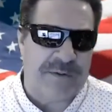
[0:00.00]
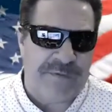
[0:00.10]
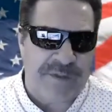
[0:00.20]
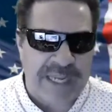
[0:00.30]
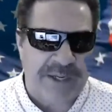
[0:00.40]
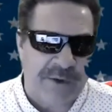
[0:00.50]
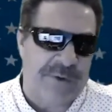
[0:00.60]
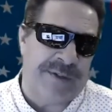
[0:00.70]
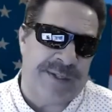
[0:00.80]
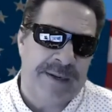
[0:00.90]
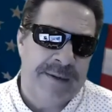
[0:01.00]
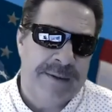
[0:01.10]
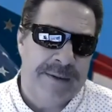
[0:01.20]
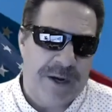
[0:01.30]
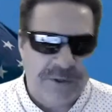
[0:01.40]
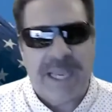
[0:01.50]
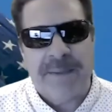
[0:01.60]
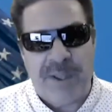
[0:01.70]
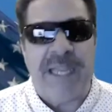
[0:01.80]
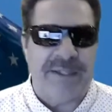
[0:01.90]
fake news. Okay,
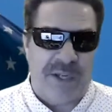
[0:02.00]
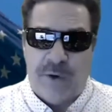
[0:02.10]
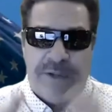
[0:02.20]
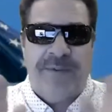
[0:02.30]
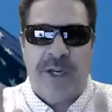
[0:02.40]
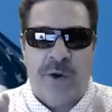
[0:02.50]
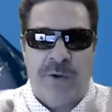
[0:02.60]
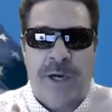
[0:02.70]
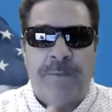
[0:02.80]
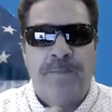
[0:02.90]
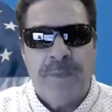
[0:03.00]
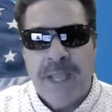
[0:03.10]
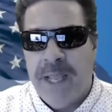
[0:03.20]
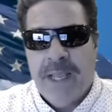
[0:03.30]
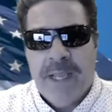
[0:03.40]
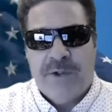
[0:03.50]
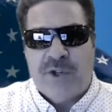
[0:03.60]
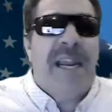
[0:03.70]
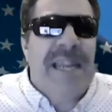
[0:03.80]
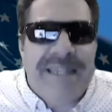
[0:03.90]
please, don't even go there.
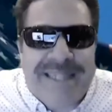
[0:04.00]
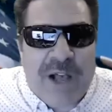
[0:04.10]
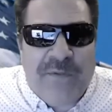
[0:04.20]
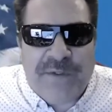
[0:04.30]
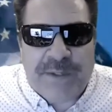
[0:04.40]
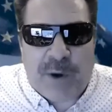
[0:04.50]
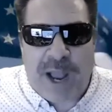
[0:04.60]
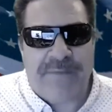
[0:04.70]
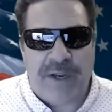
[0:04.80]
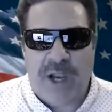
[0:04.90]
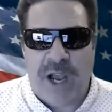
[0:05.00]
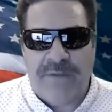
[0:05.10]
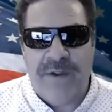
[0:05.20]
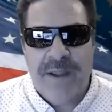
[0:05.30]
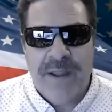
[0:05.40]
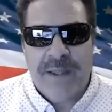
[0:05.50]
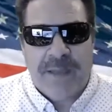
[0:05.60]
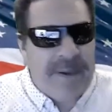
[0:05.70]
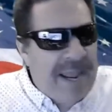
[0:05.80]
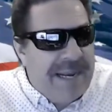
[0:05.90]
China itself is profiting off the
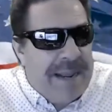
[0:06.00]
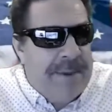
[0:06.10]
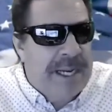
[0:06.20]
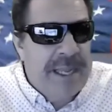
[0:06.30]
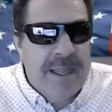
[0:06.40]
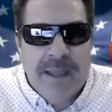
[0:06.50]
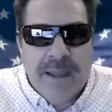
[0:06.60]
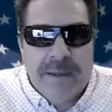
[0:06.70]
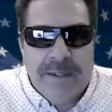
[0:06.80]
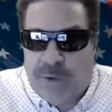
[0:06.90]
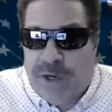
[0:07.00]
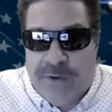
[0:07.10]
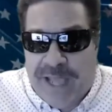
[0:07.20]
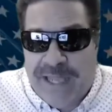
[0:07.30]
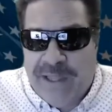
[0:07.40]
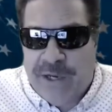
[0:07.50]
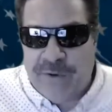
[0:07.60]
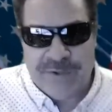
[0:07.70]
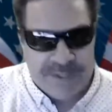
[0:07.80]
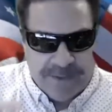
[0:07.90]
pandemic. Don't hear that in the
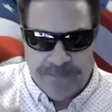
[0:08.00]
news.